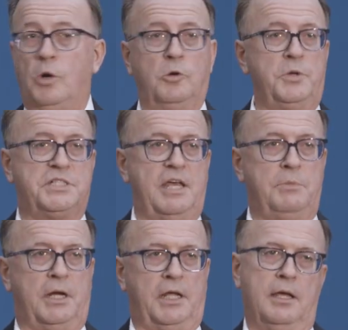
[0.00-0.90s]
Where do we save
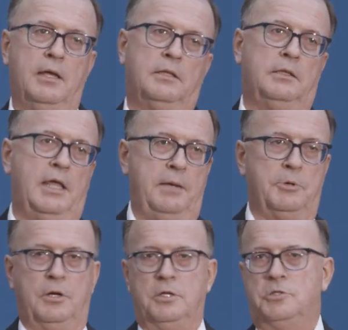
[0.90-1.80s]
money?
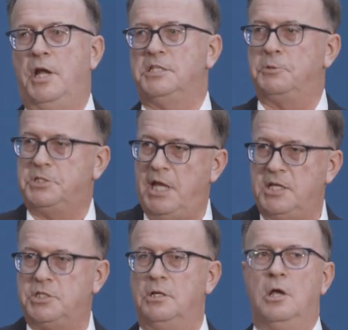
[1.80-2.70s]
Labor,
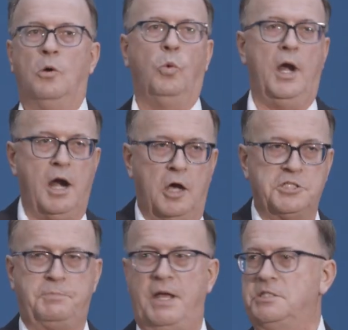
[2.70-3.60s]
transportation,
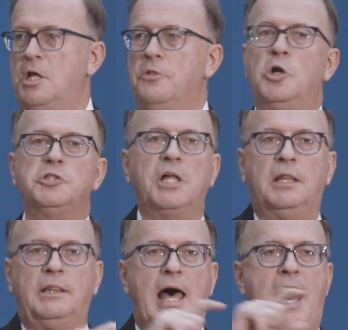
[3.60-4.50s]
warehouse space. There's a
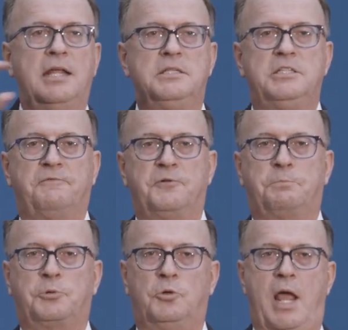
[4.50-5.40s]
lot of
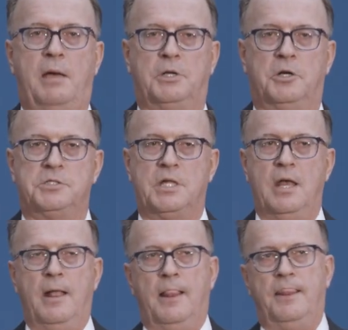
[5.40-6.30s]
different parameters.
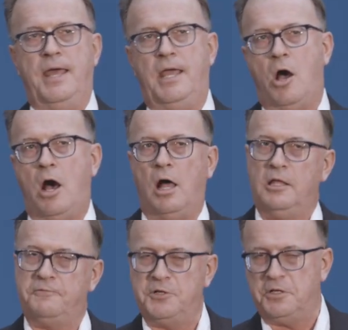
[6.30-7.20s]
They
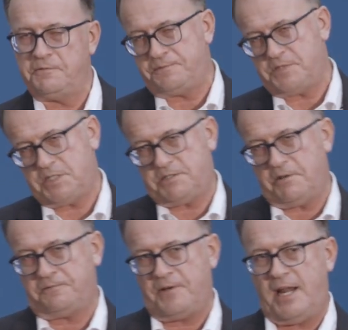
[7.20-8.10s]
all, if you're
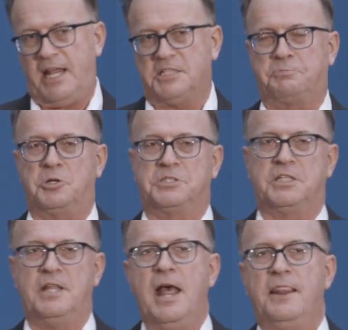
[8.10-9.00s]
a finance
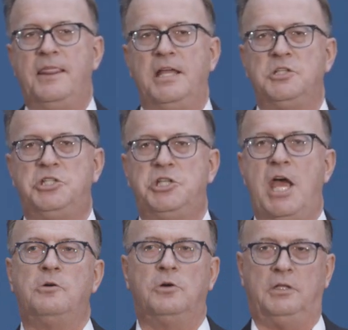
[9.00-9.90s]
person, they
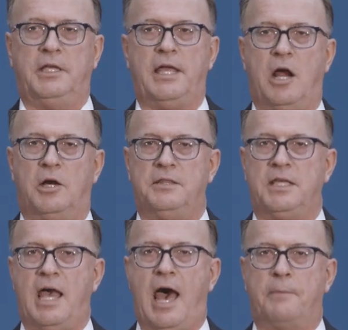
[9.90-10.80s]
generally are in
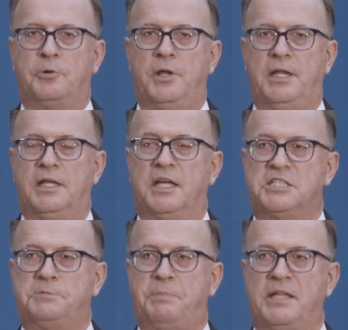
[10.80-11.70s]
the operating
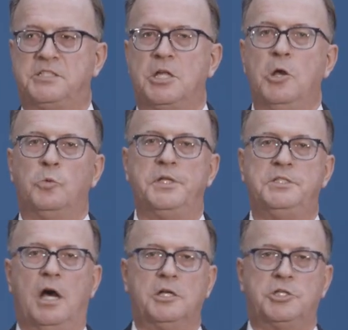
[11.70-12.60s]
expense
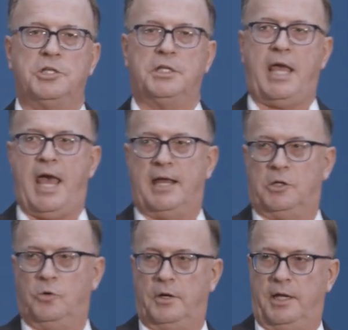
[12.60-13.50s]
reduction
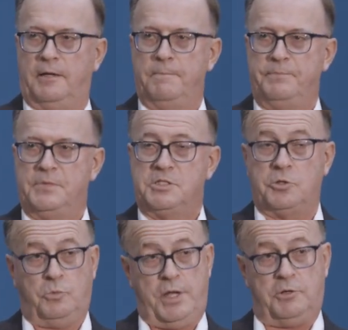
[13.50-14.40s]
category.
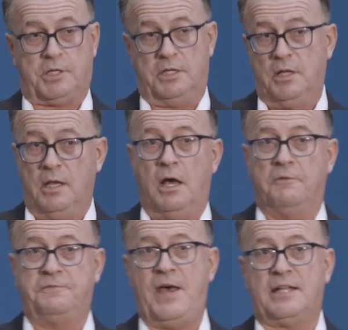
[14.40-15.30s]
So the way you can
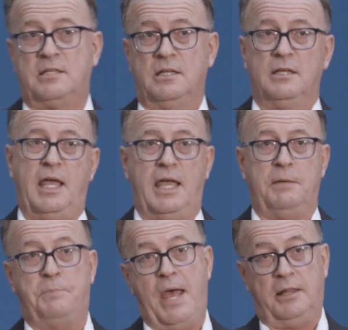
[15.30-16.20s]
affect a
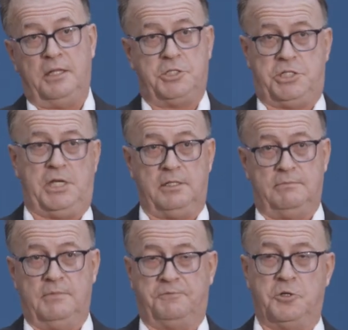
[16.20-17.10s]
balance sheet,
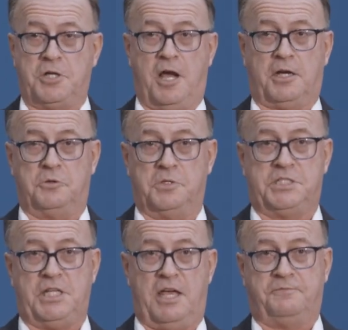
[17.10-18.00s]
if you're talking to a
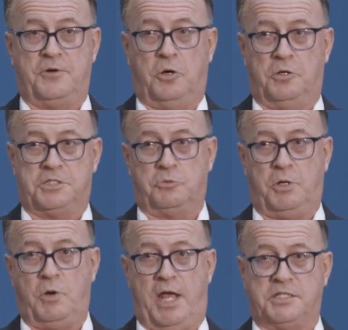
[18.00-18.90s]
CFO, it's
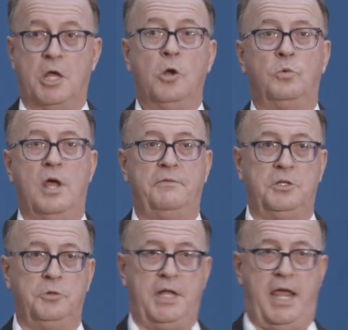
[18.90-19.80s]
3 ways.
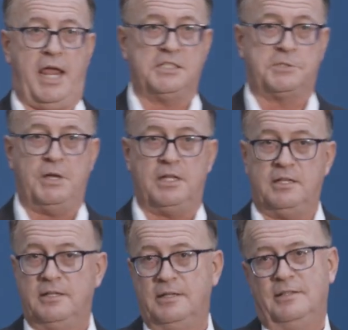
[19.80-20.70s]
Revenue
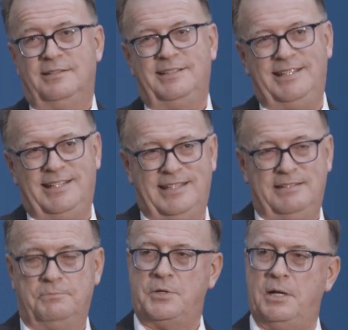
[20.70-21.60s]
enhancement,
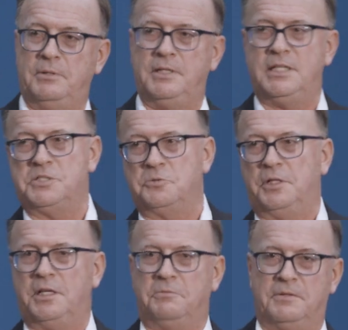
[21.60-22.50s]
probably doesn't
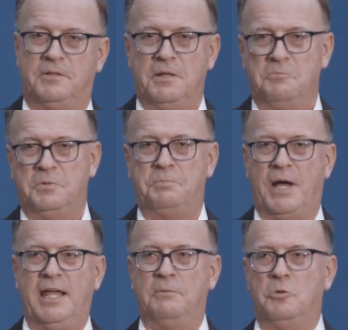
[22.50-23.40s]
really,
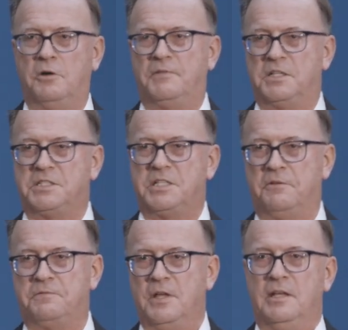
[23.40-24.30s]
buying more of our
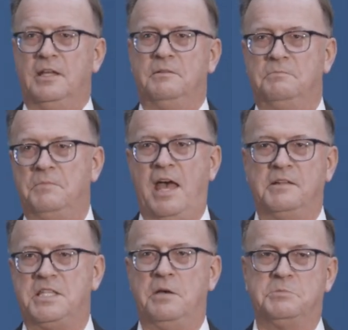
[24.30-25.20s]
stuff
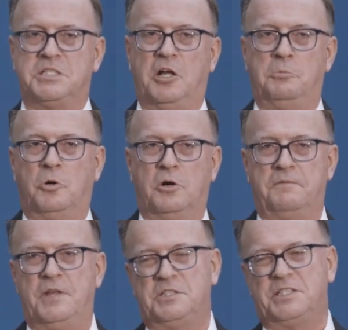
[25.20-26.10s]
has them sell more
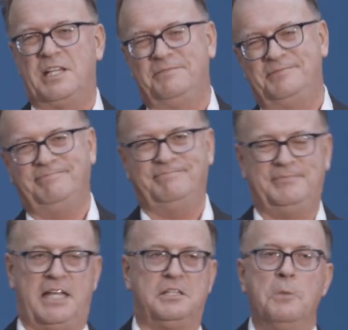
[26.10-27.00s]
of their stuff.
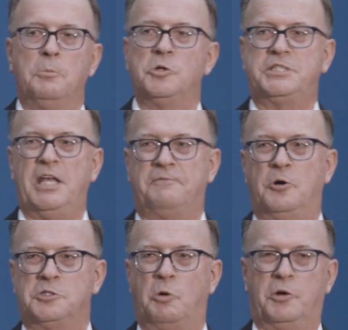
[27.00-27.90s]
Most
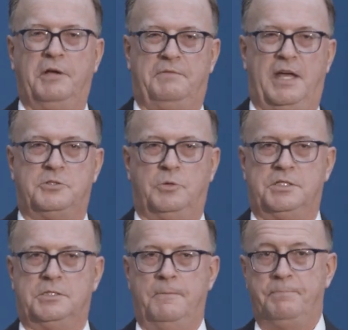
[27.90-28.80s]
CFOs won't give that to
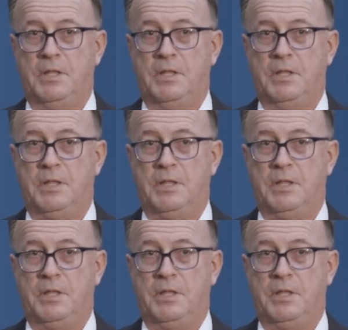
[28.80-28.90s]
us.